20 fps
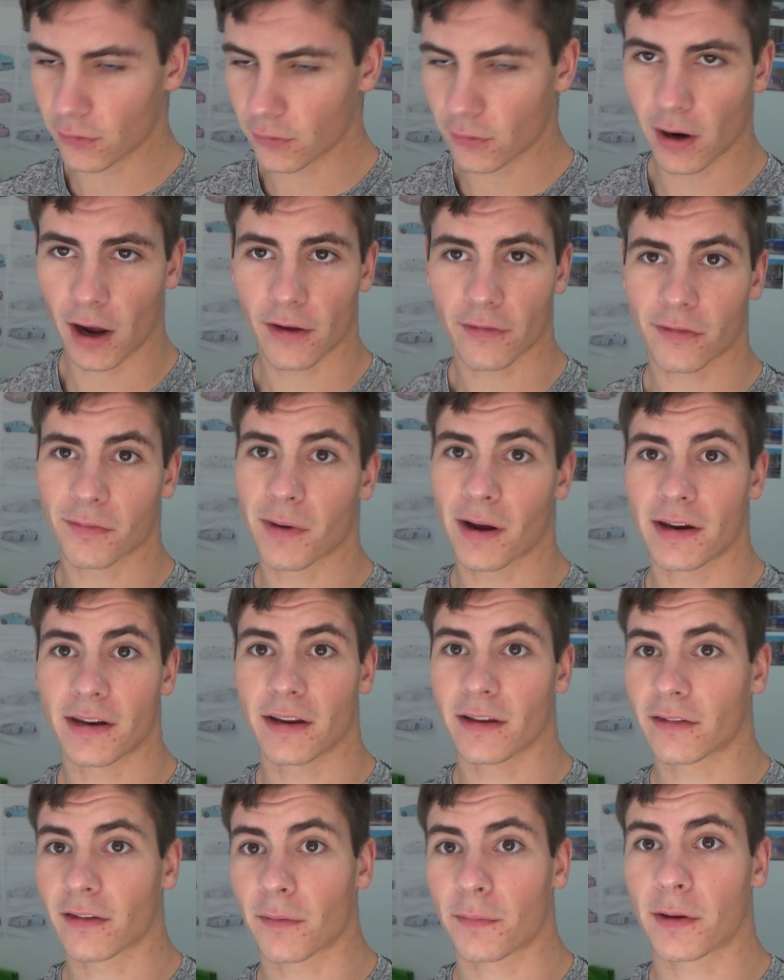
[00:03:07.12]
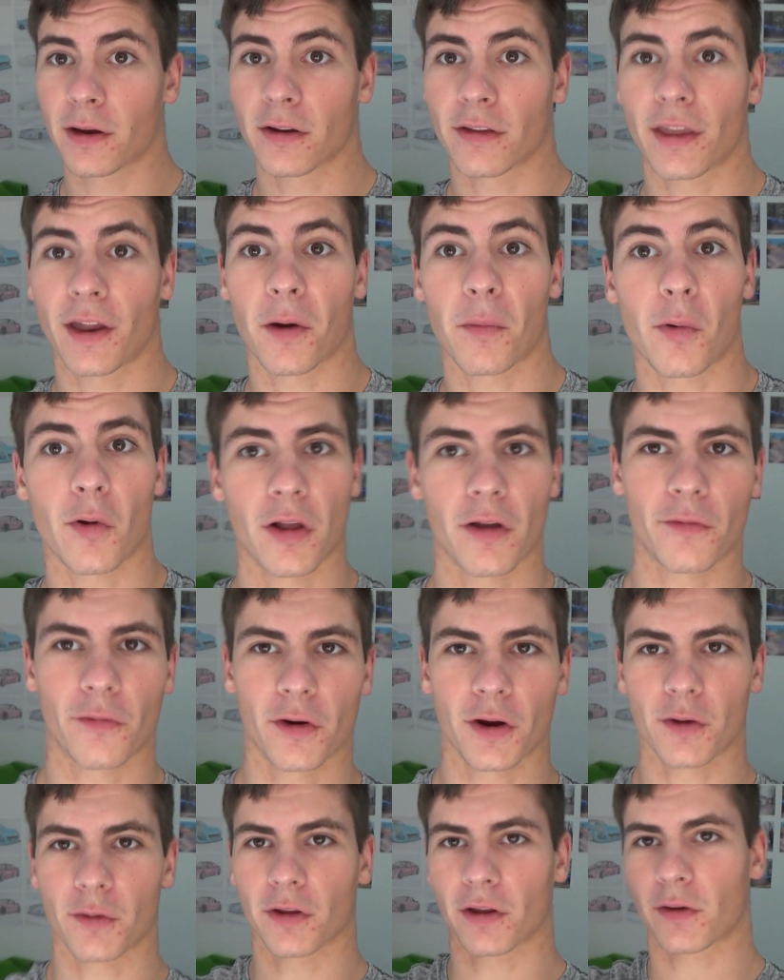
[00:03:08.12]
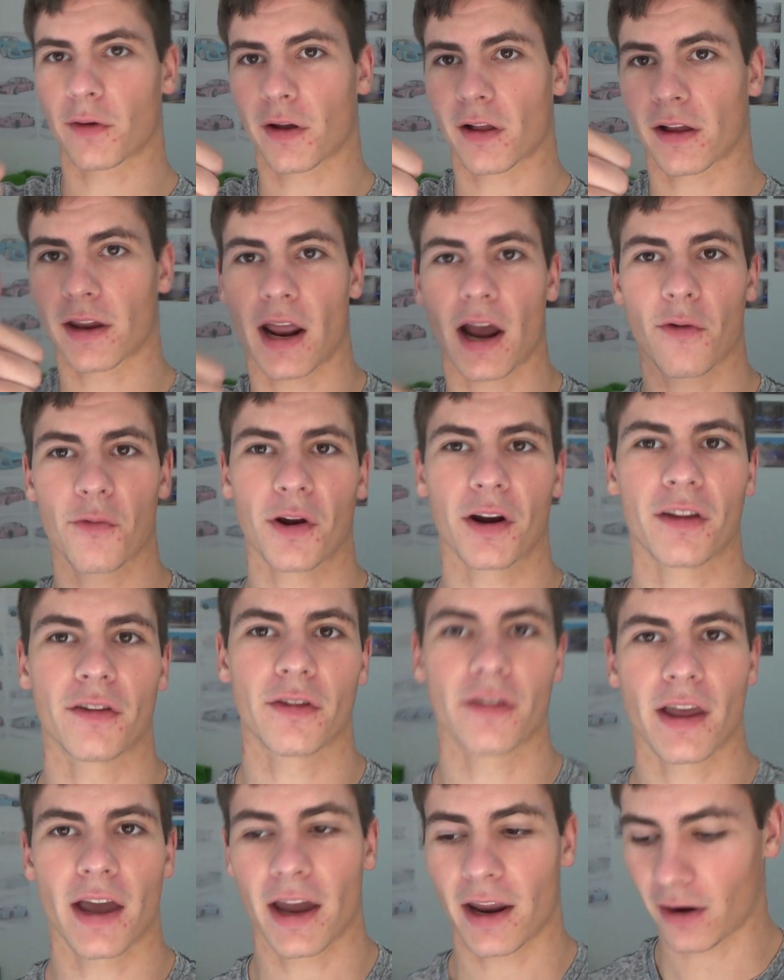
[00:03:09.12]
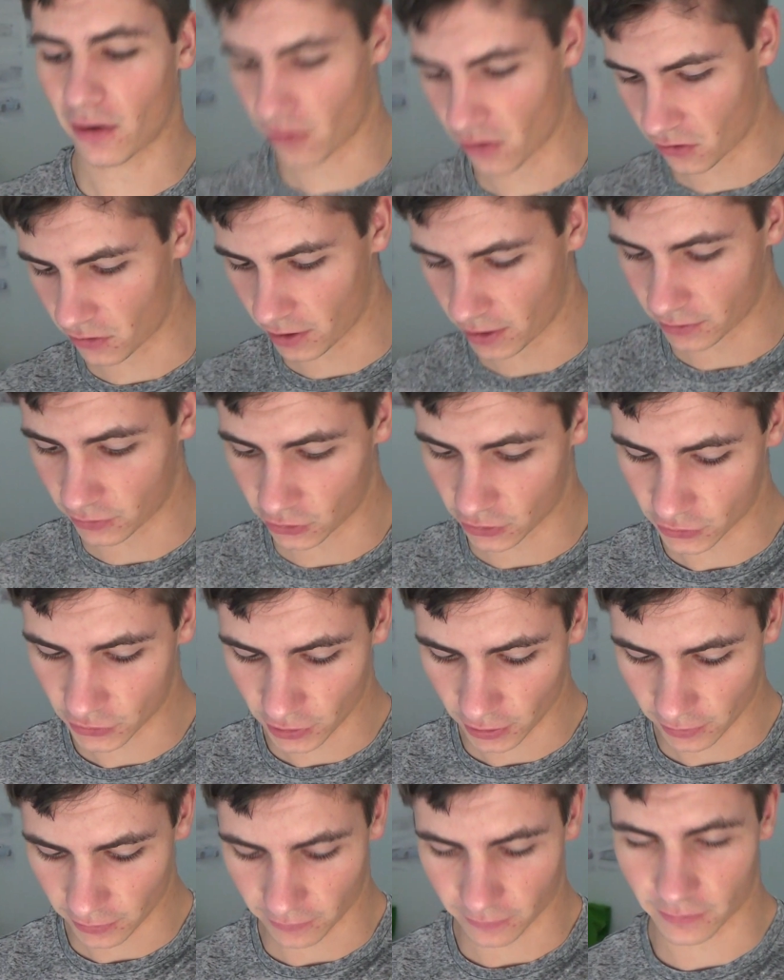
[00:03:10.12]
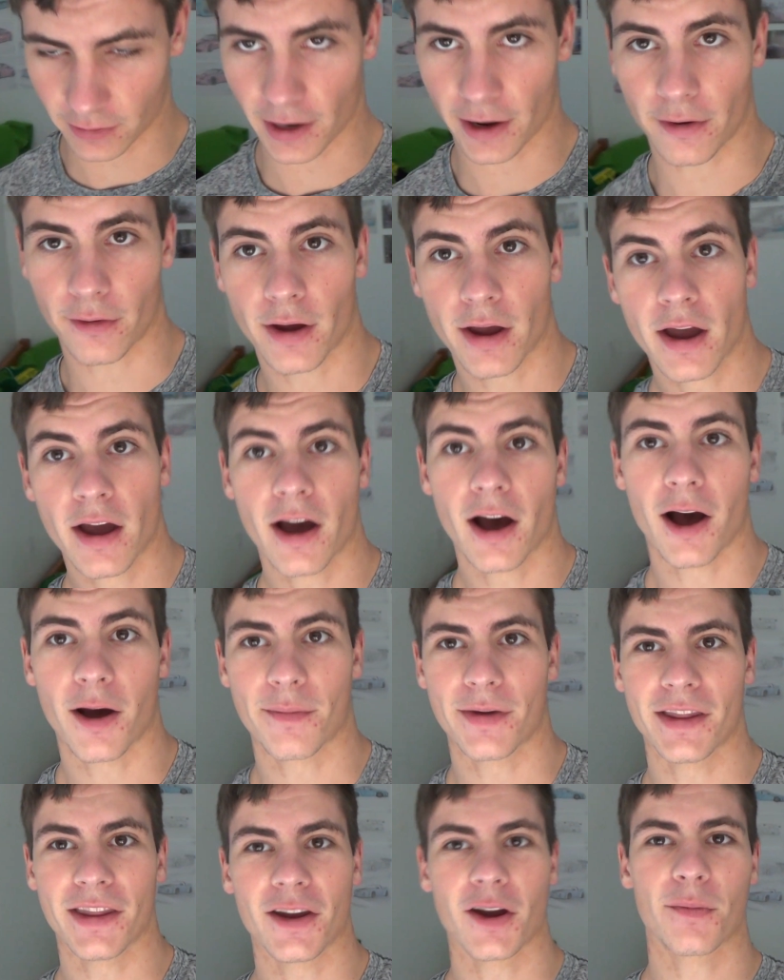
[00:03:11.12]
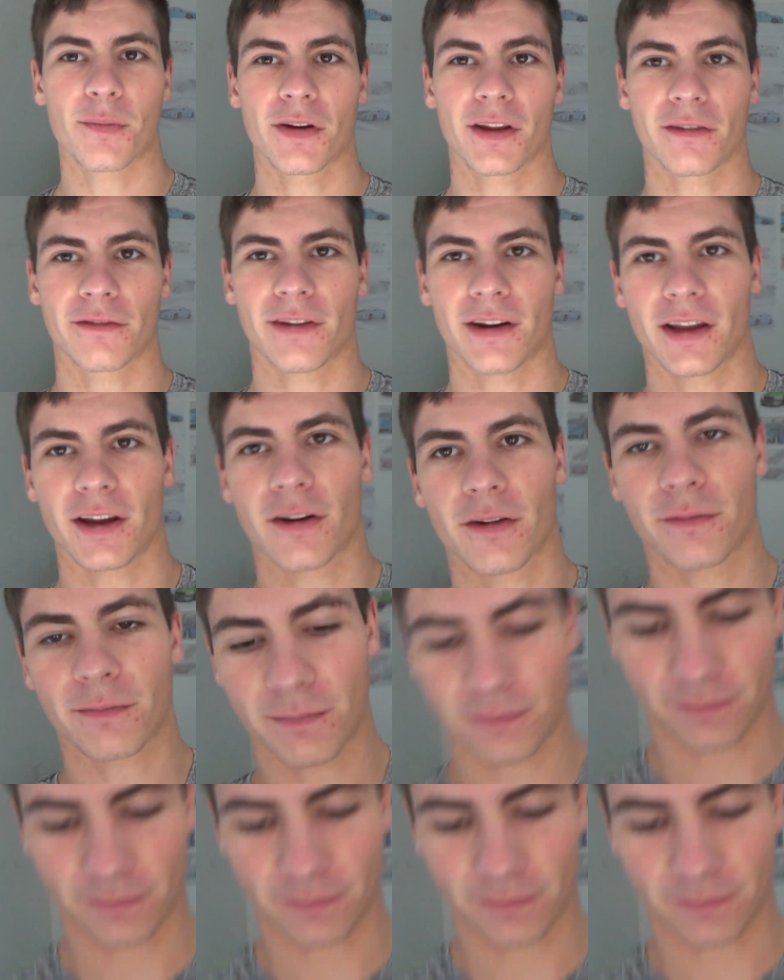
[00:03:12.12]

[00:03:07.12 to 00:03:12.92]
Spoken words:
I do have some ideas up here that I'll pull up for you really quickly on how we're going to do that, and I'll go ahead and just share this now in the opening video.